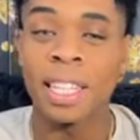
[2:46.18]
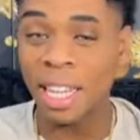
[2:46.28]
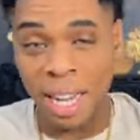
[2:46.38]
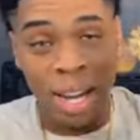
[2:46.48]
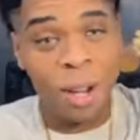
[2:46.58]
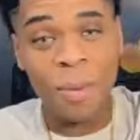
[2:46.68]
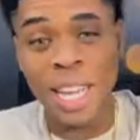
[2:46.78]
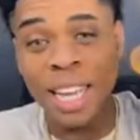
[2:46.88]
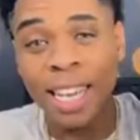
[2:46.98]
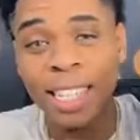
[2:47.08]
The
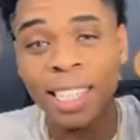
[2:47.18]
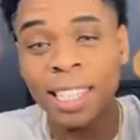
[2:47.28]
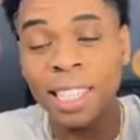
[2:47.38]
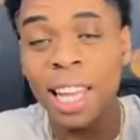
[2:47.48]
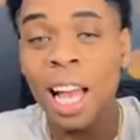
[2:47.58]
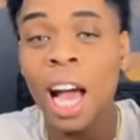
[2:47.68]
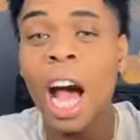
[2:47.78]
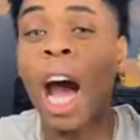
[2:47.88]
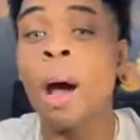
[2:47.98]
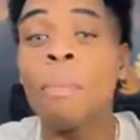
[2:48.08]
winds
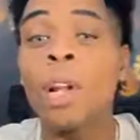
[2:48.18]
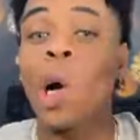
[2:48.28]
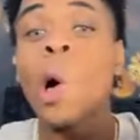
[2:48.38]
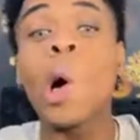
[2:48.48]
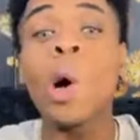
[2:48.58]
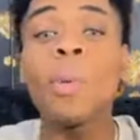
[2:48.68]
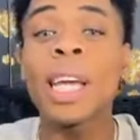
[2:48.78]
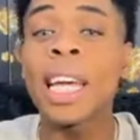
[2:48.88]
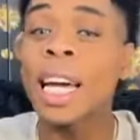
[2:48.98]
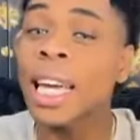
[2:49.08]
are
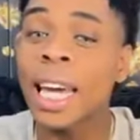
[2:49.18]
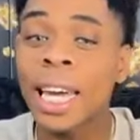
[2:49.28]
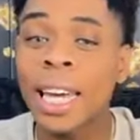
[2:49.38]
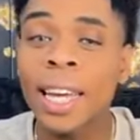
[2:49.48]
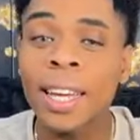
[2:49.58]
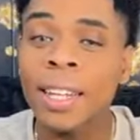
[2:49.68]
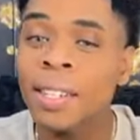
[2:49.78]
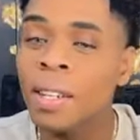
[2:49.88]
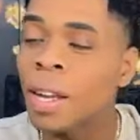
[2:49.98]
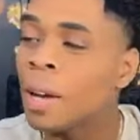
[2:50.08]
blowing
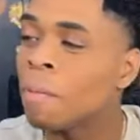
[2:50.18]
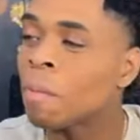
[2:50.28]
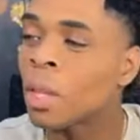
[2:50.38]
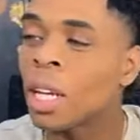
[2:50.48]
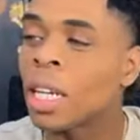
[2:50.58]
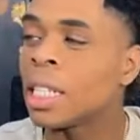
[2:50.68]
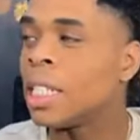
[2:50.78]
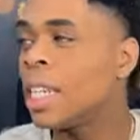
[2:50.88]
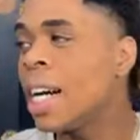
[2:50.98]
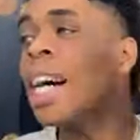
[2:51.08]
again,
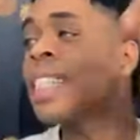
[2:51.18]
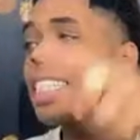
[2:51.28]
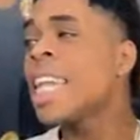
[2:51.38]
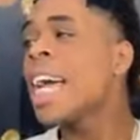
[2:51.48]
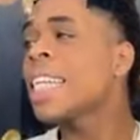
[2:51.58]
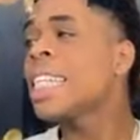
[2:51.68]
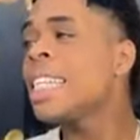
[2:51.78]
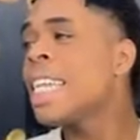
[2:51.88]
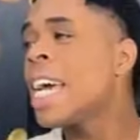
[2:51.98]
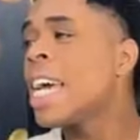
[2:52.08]
just like the
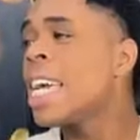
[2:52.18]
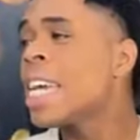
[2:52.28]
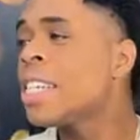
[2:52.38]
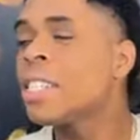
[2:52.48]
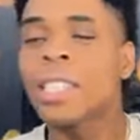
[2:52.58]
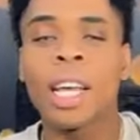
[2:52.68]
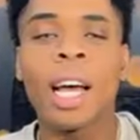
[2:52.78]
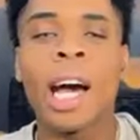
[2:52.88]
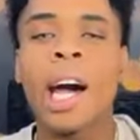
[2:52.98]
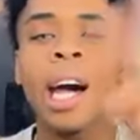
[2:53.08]
days
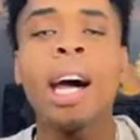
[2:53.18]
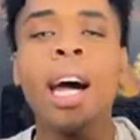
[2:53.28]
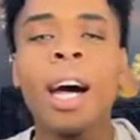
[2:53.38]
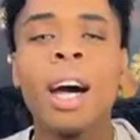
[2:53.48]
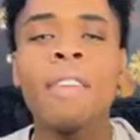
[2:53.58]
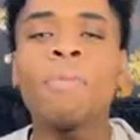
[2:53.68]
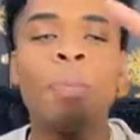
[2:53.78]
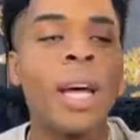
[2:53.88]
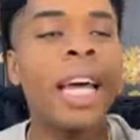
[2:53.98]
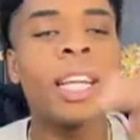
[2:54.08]

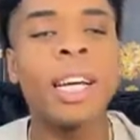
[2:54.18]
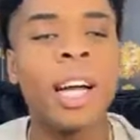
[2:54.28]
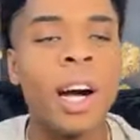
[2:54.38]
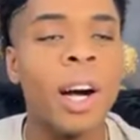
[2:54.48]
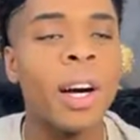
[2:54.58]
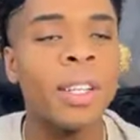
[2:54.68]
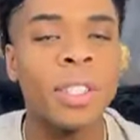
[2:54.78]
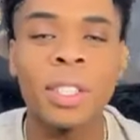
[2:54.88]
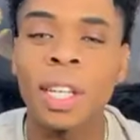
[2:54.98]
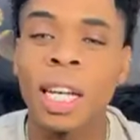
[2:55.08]
of
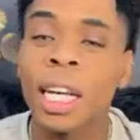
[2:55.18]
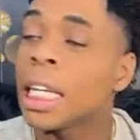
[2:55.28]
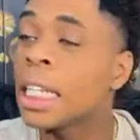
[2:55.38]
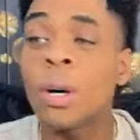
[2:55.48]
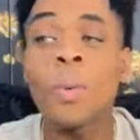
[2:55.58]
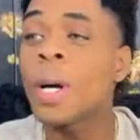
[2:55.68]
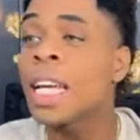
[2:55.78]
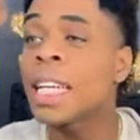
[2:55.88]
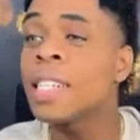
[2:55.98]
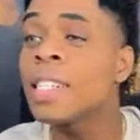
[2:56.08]
Pentecost. The
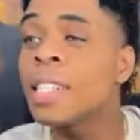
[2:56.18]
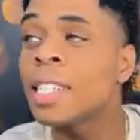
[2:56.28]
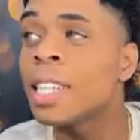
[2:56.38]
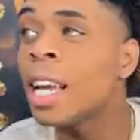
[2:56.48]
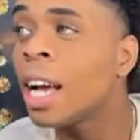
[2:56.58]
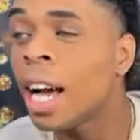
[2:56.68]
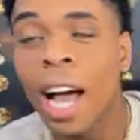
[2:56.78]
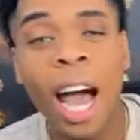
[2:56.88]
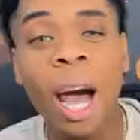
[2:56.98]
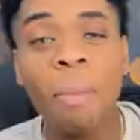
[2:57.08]
winds
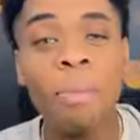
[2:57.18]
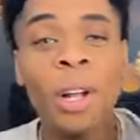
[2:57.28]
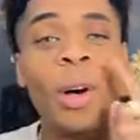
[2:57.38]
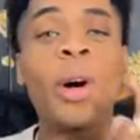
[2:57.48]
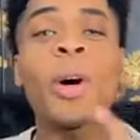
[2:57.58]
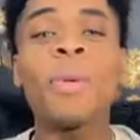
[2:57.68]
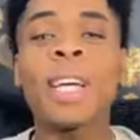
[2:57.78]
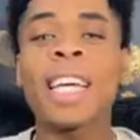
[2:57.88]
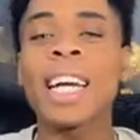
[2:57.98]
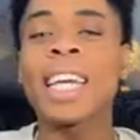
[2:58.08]
are
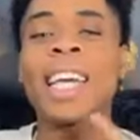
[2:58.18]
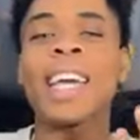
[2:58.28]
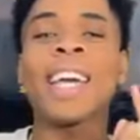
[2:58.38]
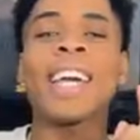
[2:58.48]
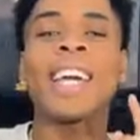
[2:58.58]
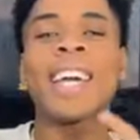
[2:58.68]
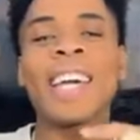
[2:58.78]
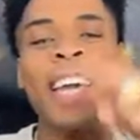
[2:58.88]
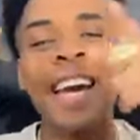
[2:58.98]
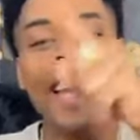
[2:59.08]
blowing
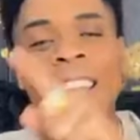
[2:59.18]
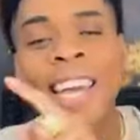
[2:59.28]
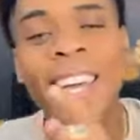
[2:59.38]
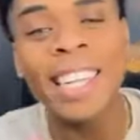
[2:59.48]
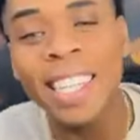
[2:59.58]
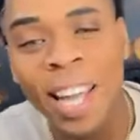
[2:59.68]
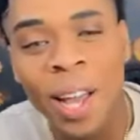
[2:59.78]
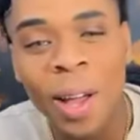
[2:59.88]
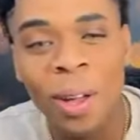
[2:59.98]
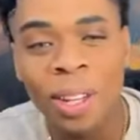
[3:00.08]
again.
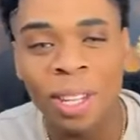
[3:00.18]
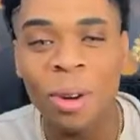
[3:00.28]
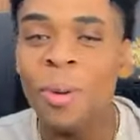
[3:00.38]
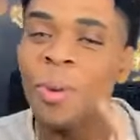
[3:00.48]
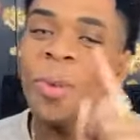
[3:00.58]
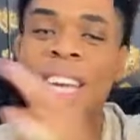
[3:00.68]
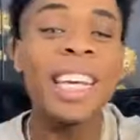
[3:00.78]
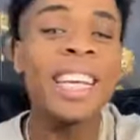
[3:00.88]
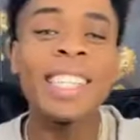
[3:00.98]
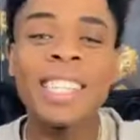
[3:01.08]
The
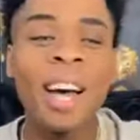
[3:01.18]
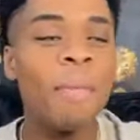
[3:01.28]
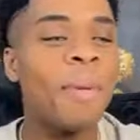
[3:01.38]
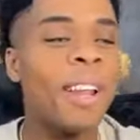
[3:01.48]
winds are